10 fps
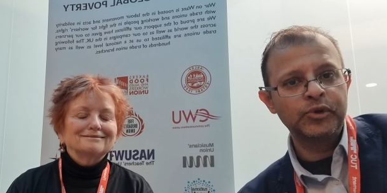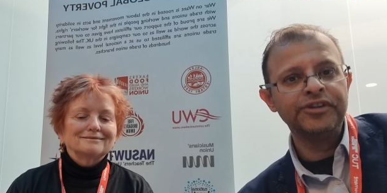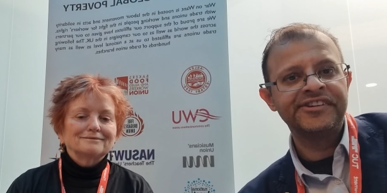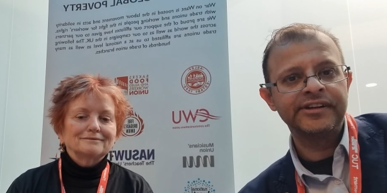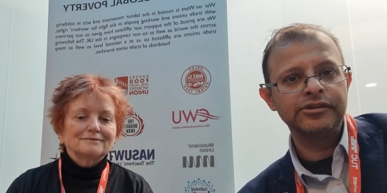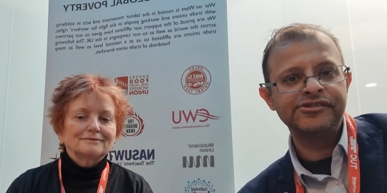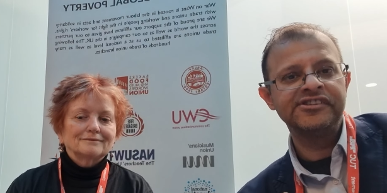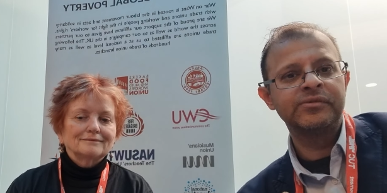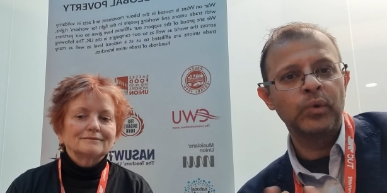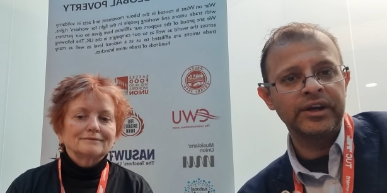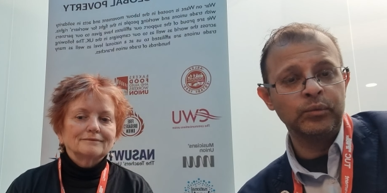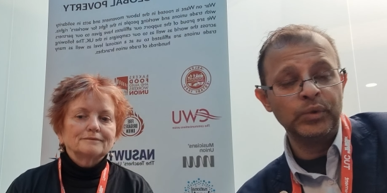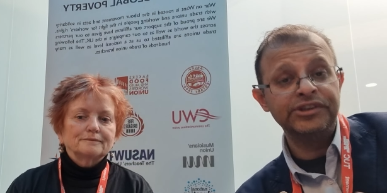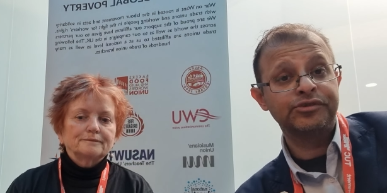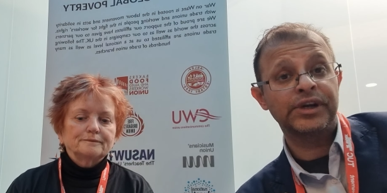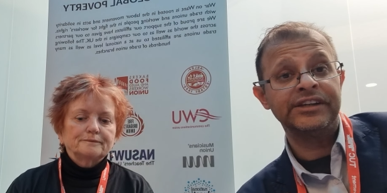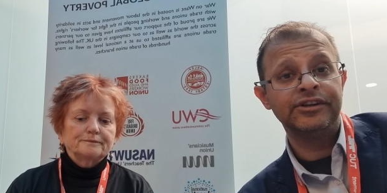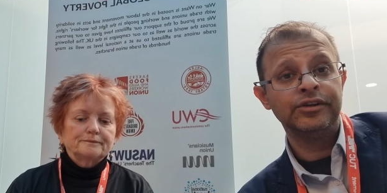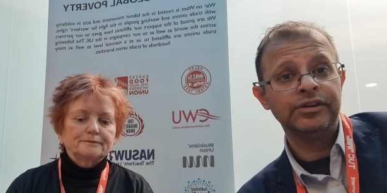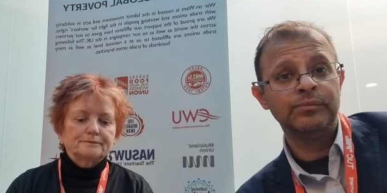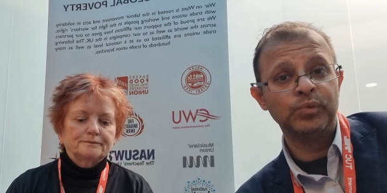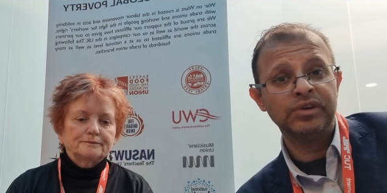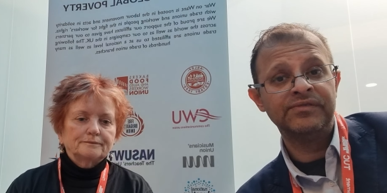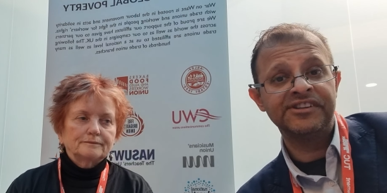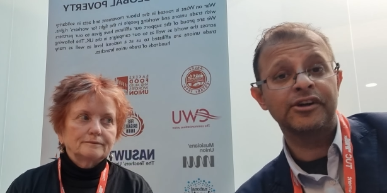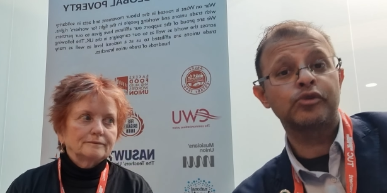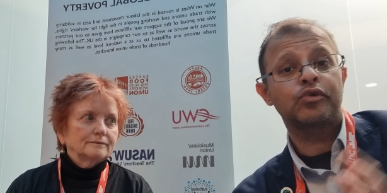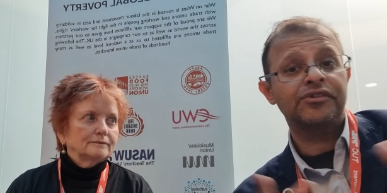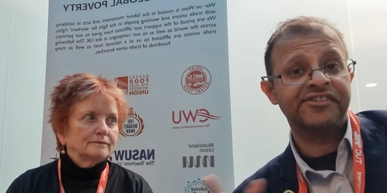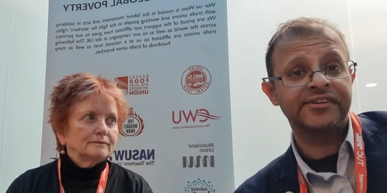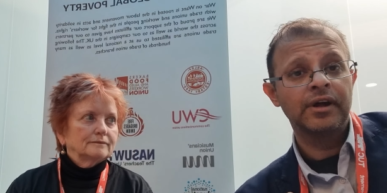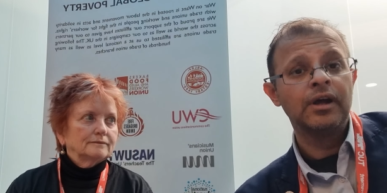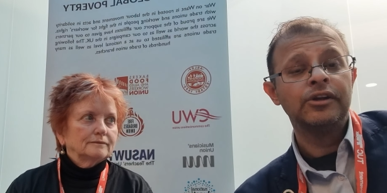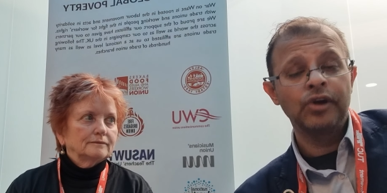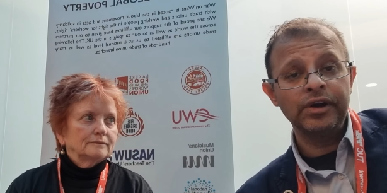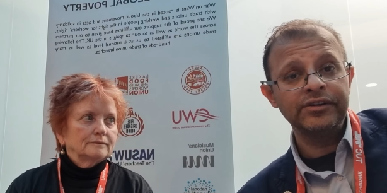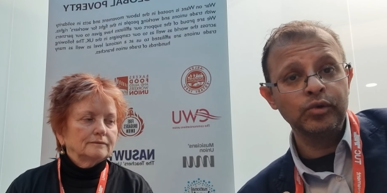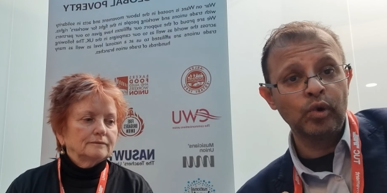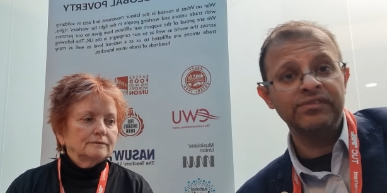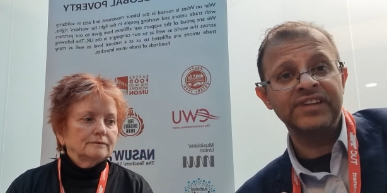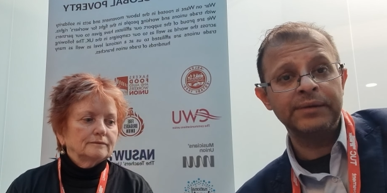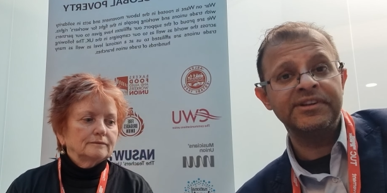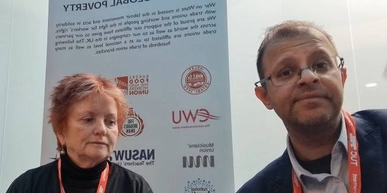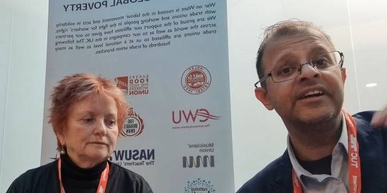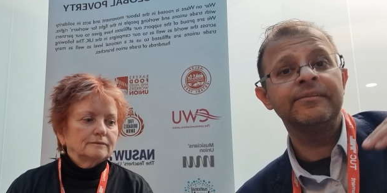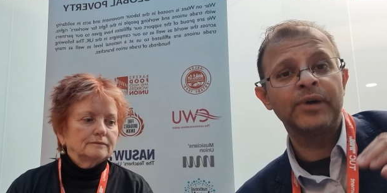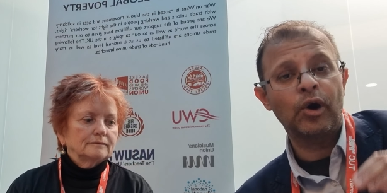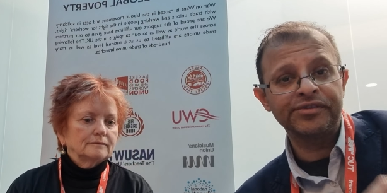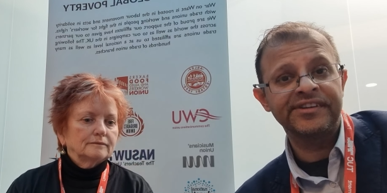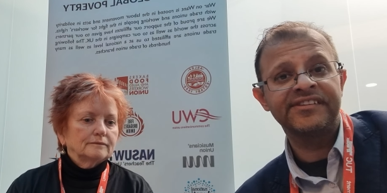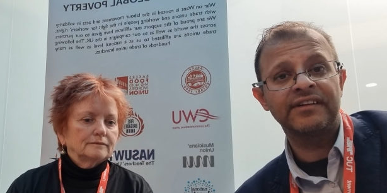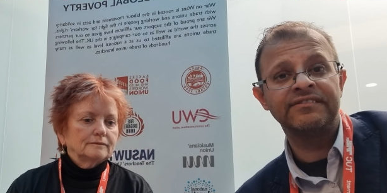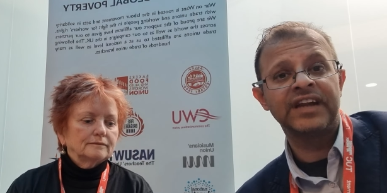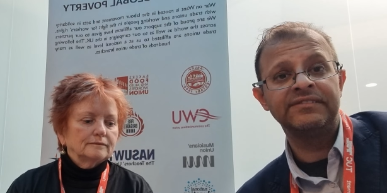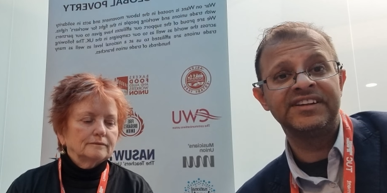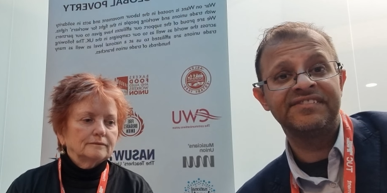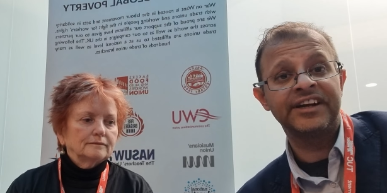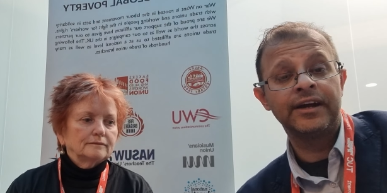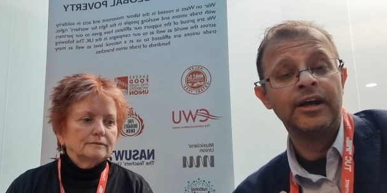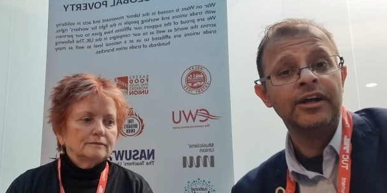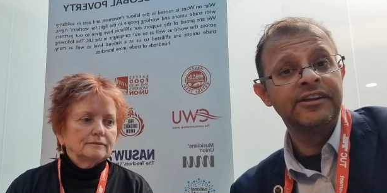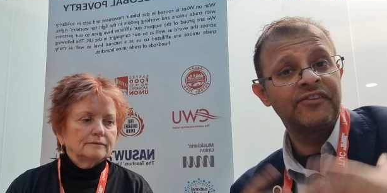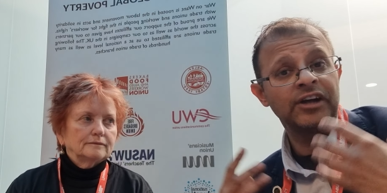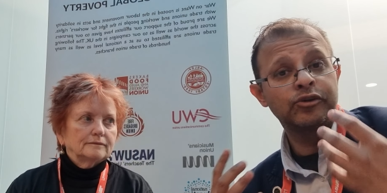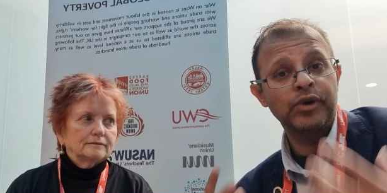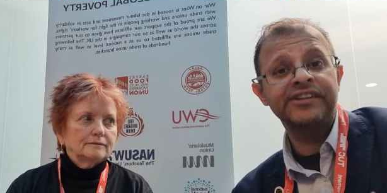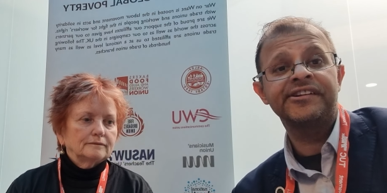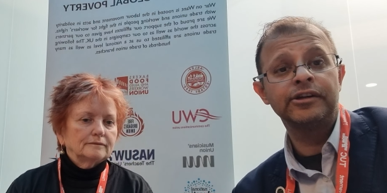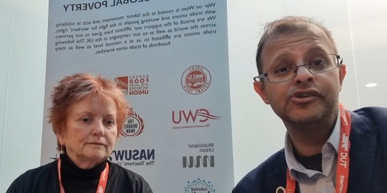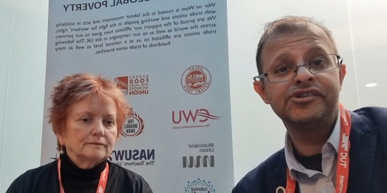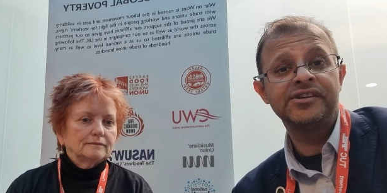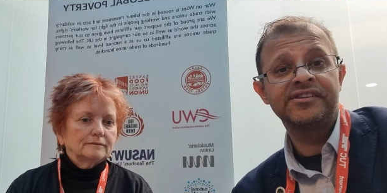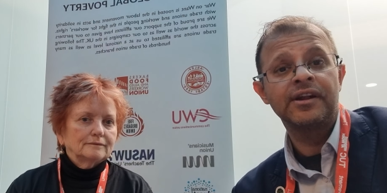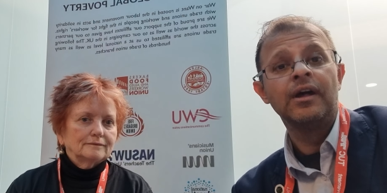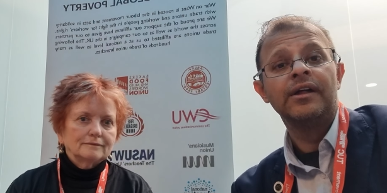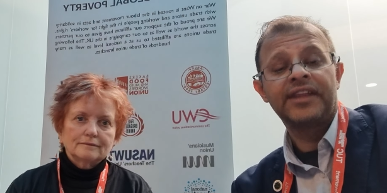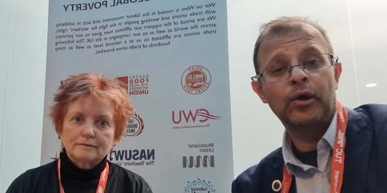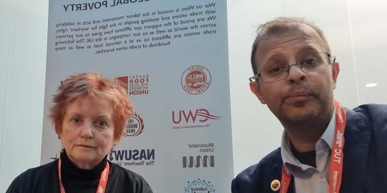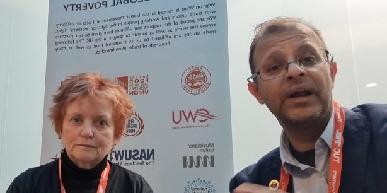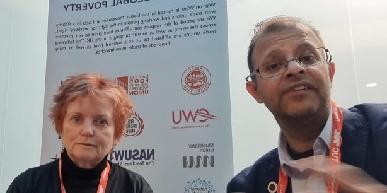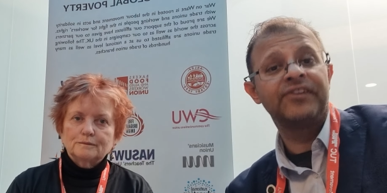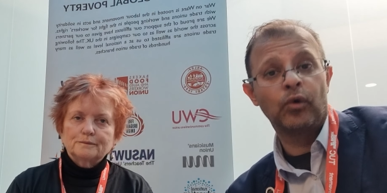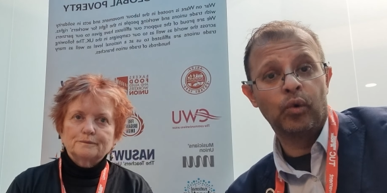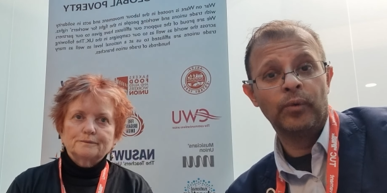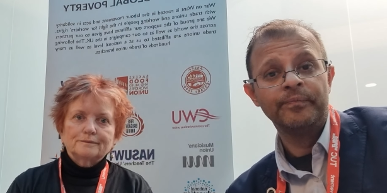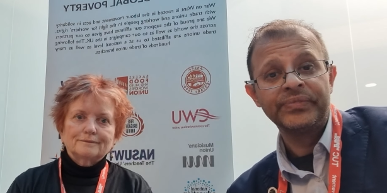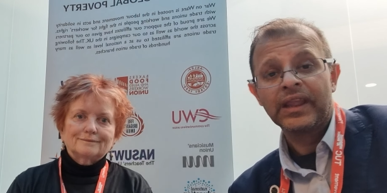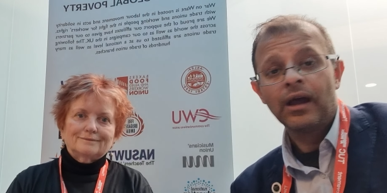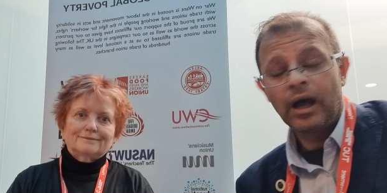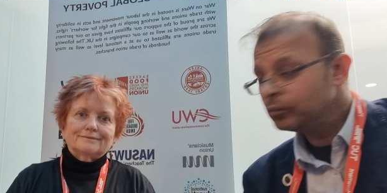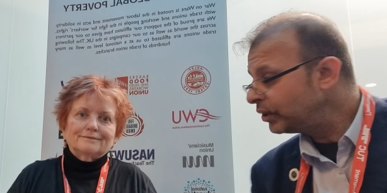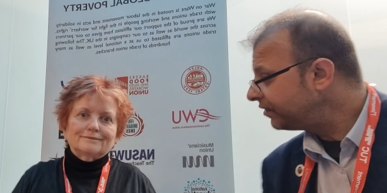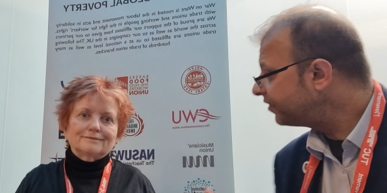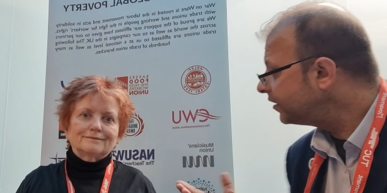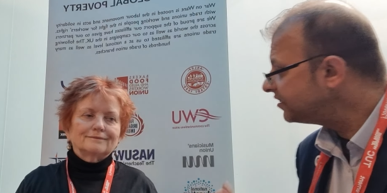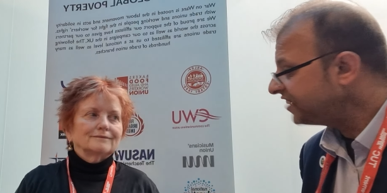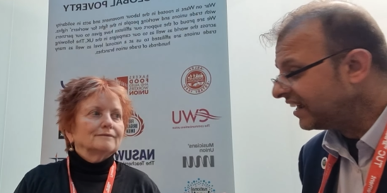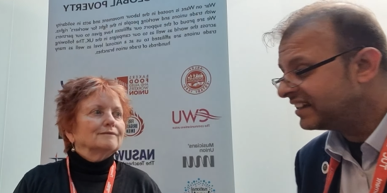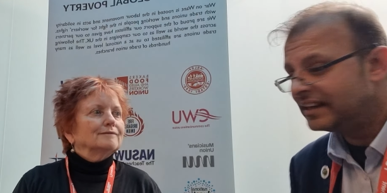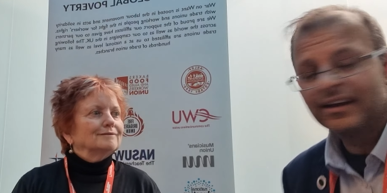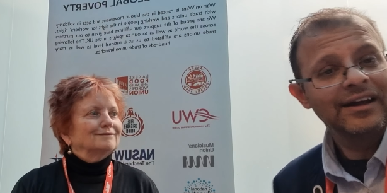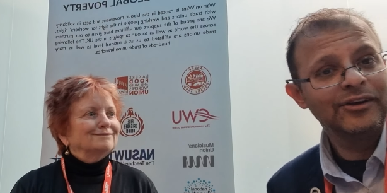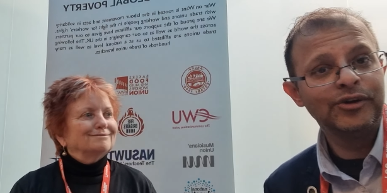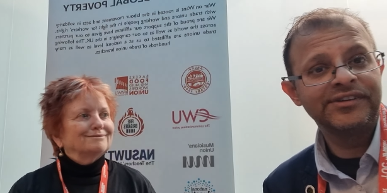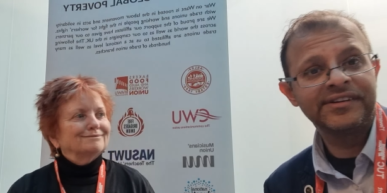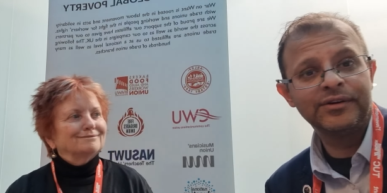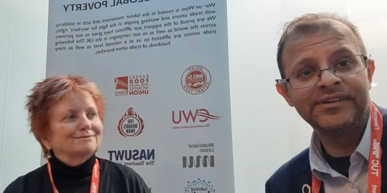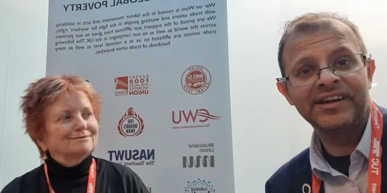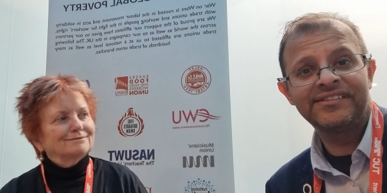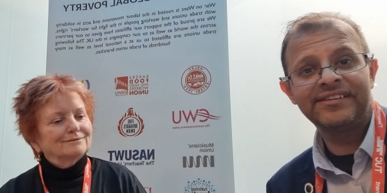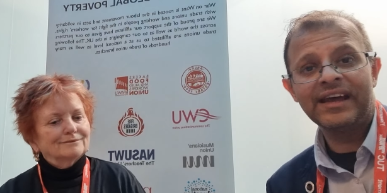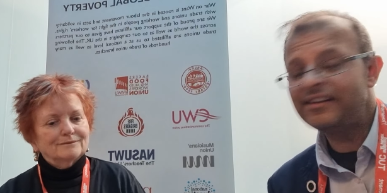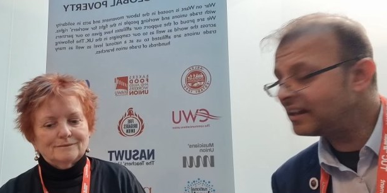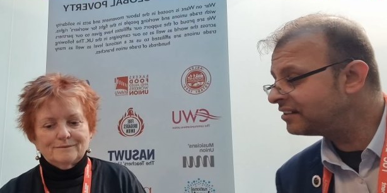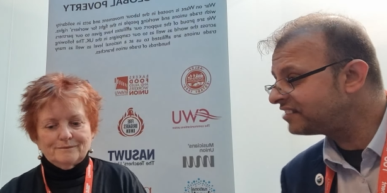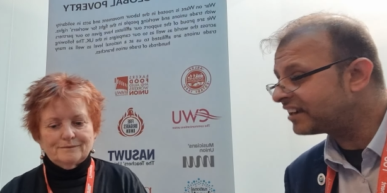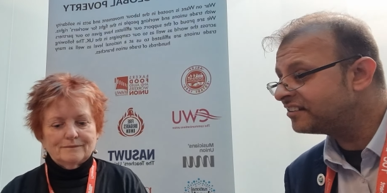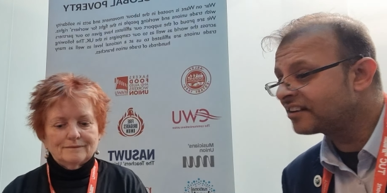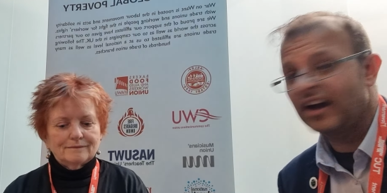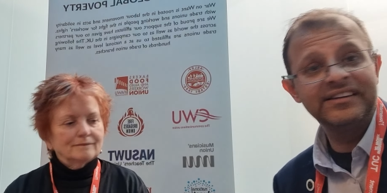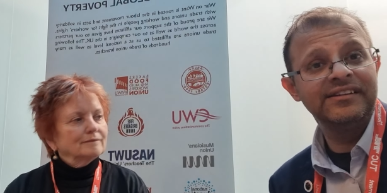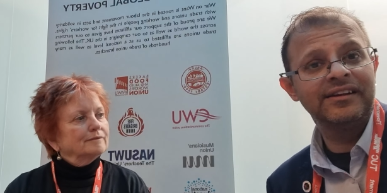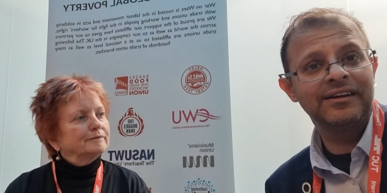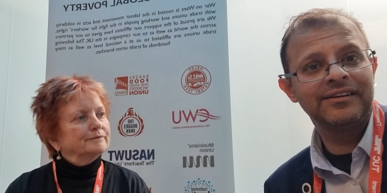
Speaker 1: good solutions working with trade union movements across not only the northern hemisphere but also the southern hemisphere to find great solutions that will benefit all. I'm with uh, Jackie, who's, who's here today, and Jackie's kindly uh,